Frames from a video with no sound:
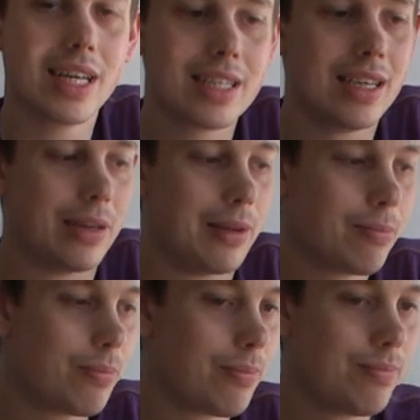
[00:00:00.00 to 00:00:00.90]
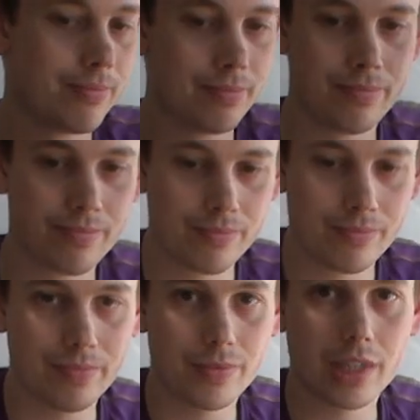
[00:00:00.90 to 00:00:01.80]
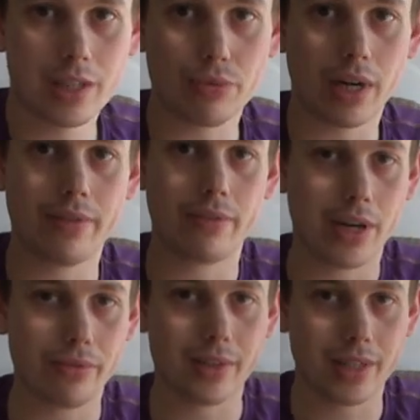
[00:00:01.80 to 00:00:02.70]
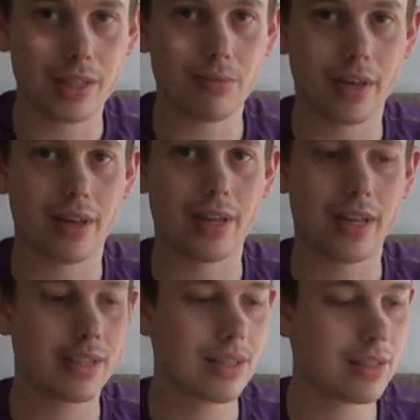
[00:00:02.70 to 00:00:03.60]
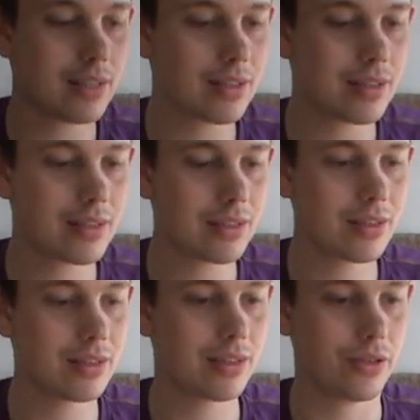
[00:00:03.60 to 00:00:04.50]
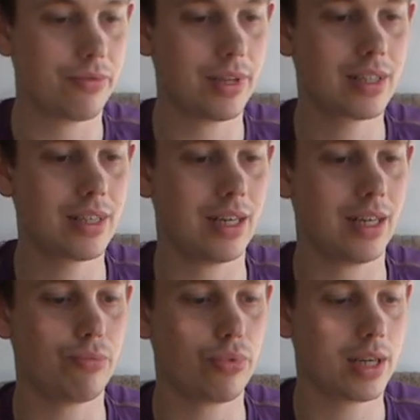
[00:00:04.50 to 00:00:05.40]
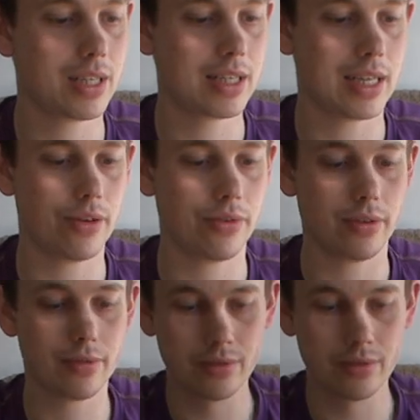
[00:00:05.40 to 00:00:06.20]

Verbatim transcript: actually drive around with this model and don't risk that it breaks down